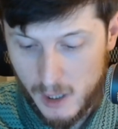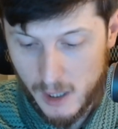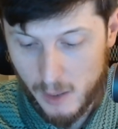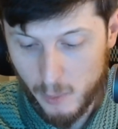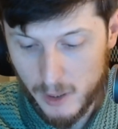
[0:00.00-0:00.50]

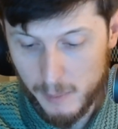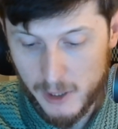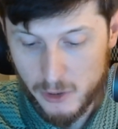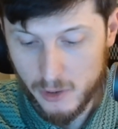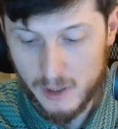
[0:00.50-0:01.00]
We're going to make
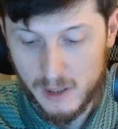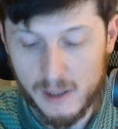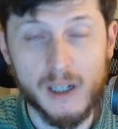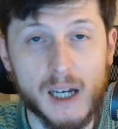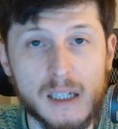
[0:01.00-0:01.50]
sure that the
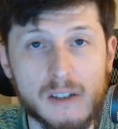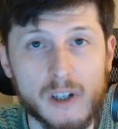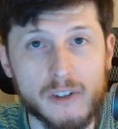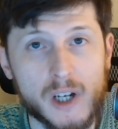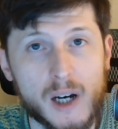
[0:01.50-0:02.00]
nut is
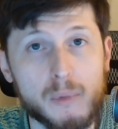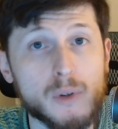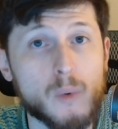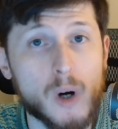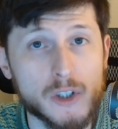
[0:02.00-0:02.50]
on top with a
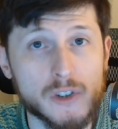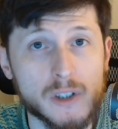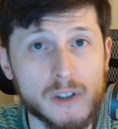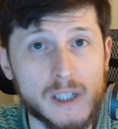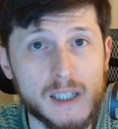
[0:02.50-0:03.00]
washer
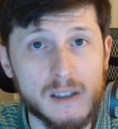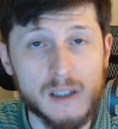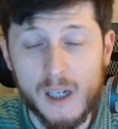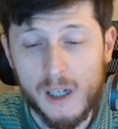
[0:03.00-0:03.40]
underneath,